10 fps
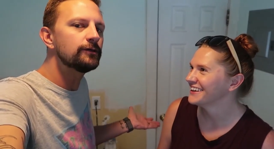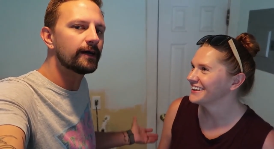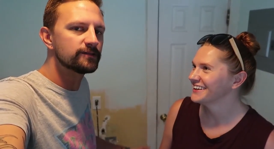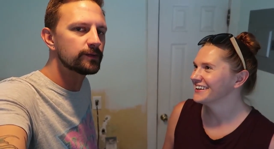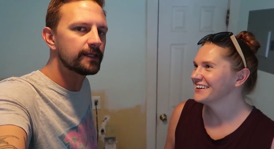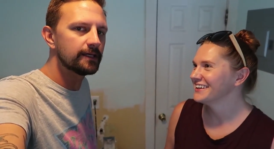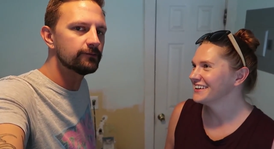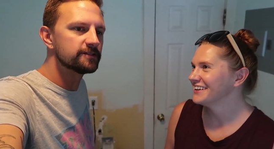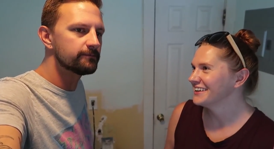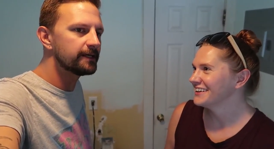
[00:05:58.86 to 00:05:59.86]
Speaker 1: guys would think it
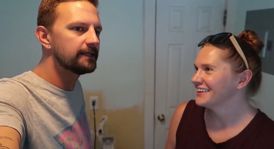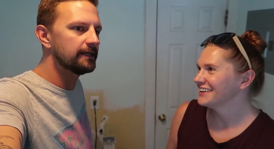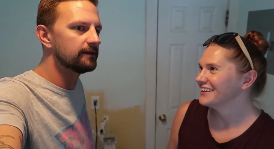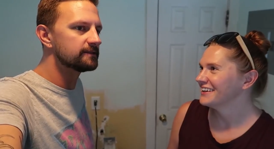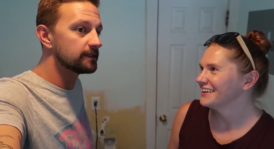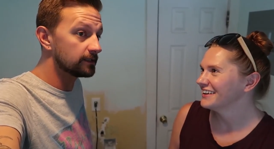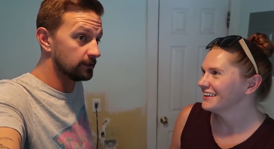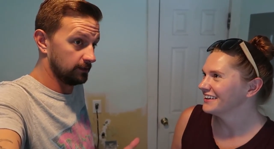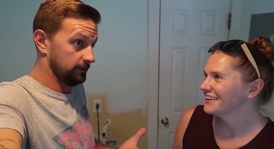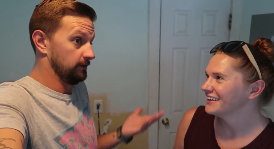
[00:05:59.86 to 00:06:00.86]
was a big deal. And it's like,
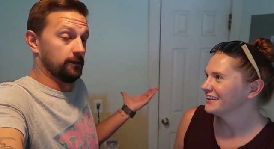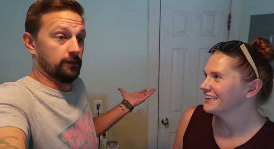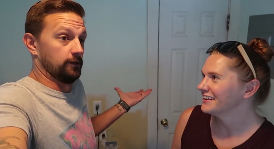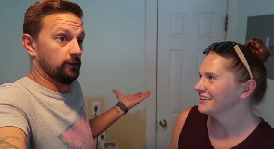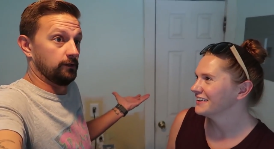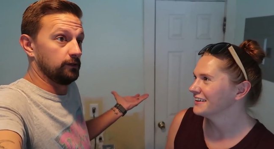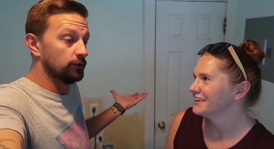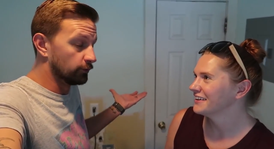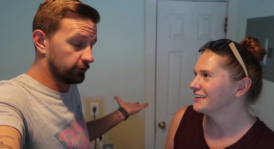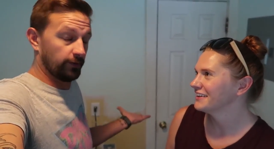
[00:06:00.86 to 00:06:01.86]

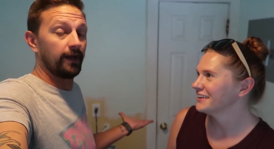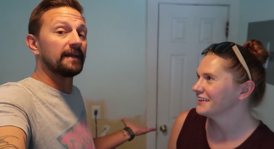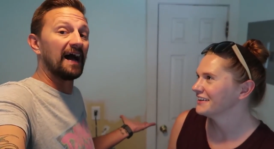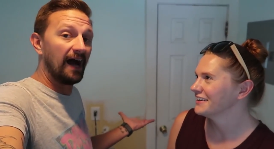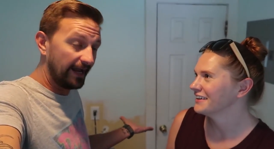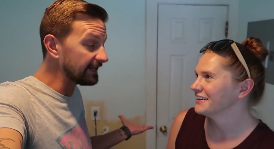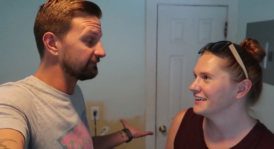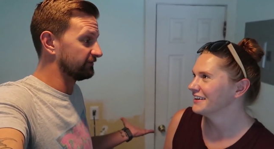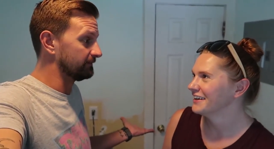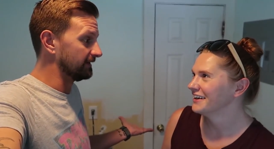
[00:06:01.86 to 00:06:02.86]
you were trying to hide
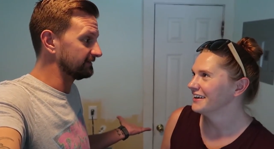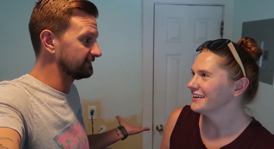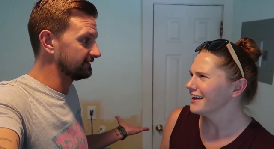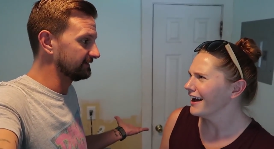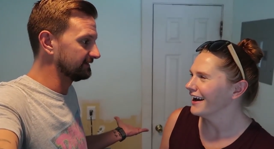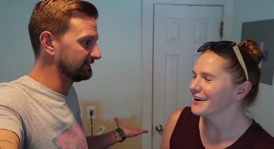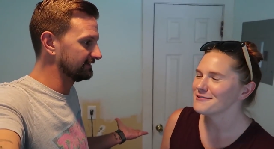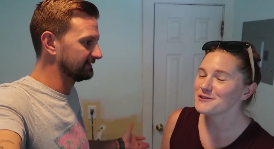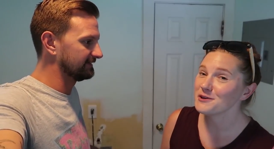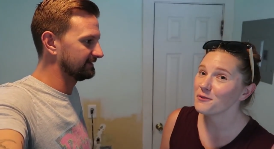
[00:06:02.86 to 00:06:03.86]
it from us.
Speaker 2: Yeah, it
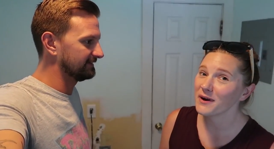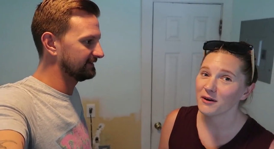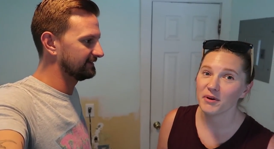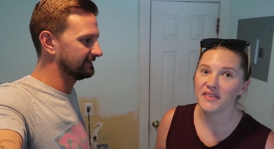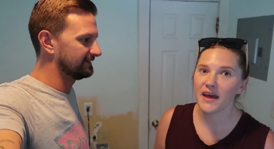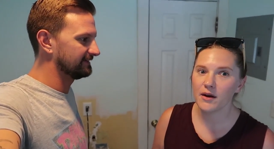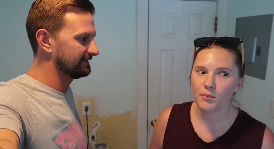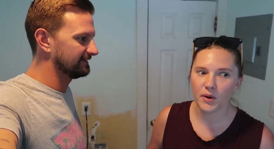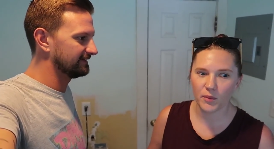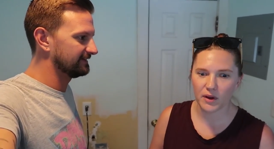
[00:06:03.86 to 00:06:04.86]
was so weird. But then,